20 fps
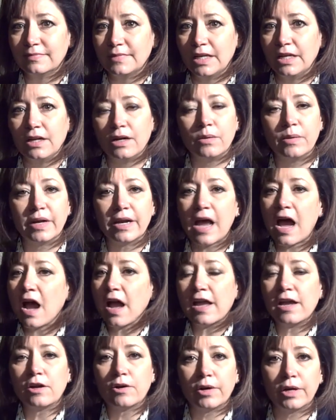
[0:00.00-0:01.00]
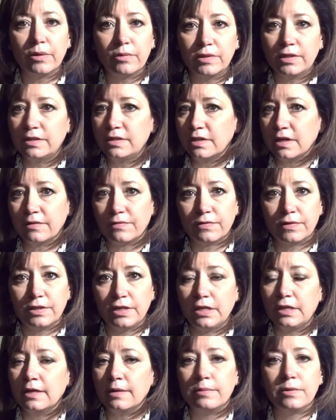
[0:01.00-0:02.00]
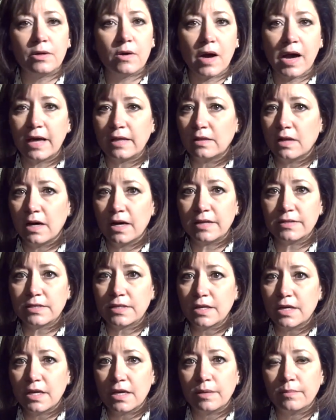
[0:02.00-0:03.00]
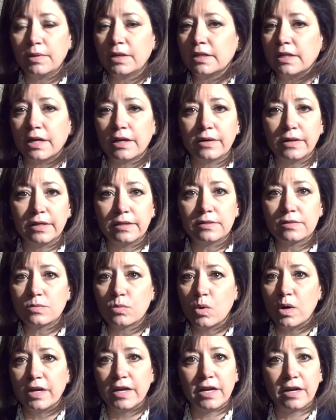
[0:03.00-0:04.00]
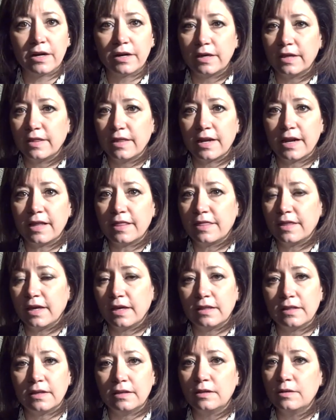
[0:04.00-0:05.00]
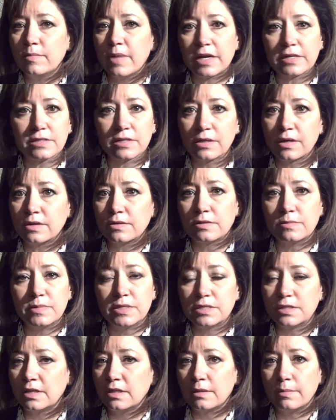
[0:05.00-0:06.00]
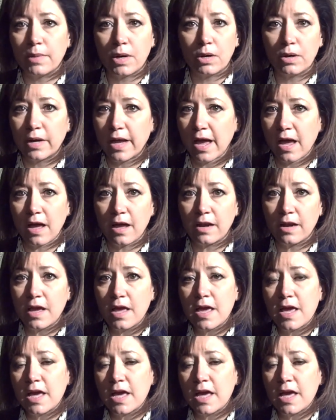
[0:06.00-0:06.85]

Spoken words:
You know what, I agree with the tougher DWI laws, but there is one area that I think that New Mexico is missing the boat on,